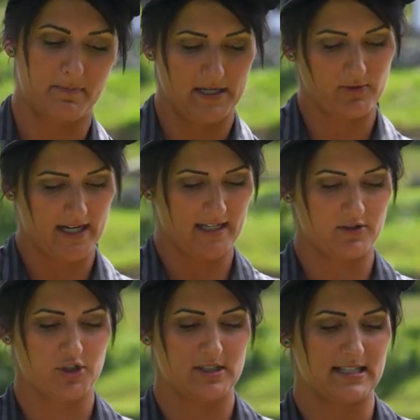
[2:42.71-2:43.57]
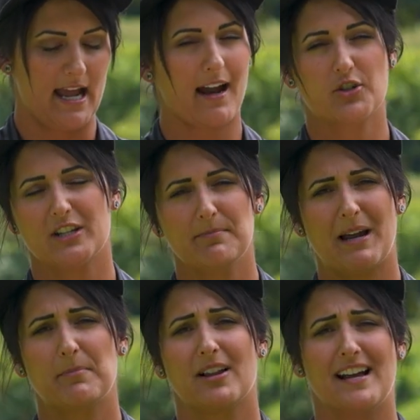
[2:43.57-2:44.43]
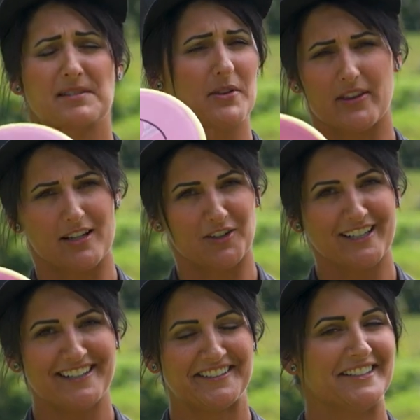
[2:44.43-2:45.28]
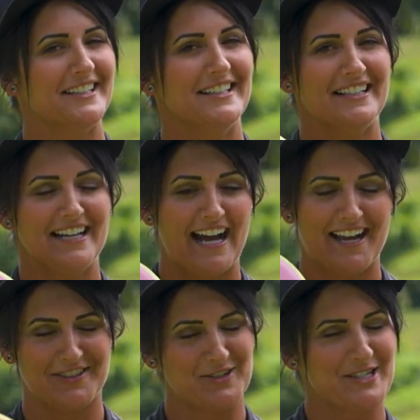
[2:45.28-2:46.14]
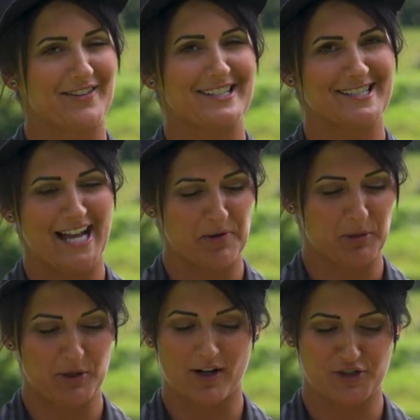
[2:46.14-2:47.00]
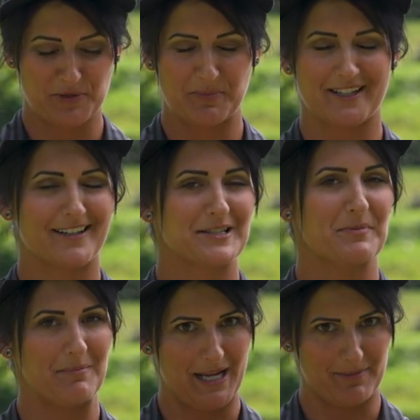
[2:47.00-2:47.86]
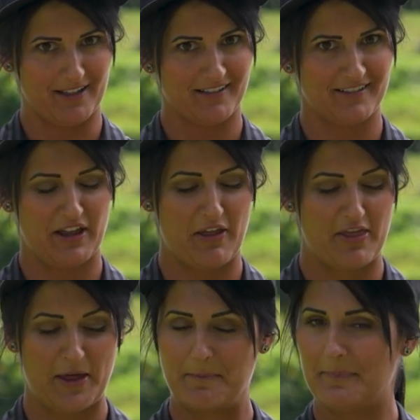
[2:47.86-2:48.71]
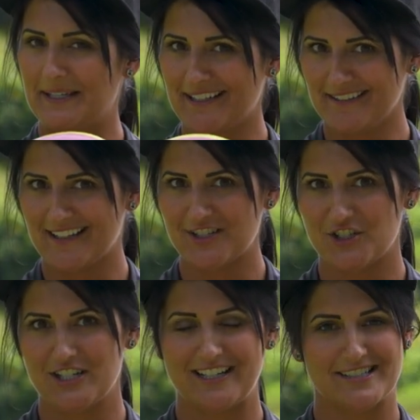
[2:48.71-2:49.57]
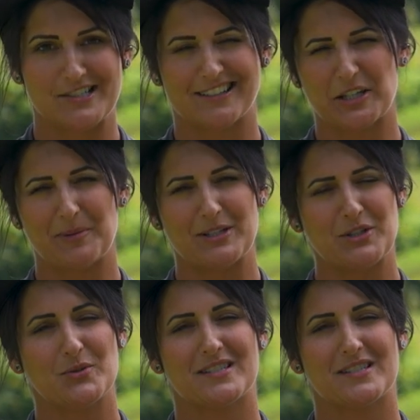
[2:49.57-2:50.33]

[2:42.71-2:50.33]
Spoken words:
mid-range is actually my Plasma Theory. I understand this is out of production, but it is my baby. The minute that she gets a little bit too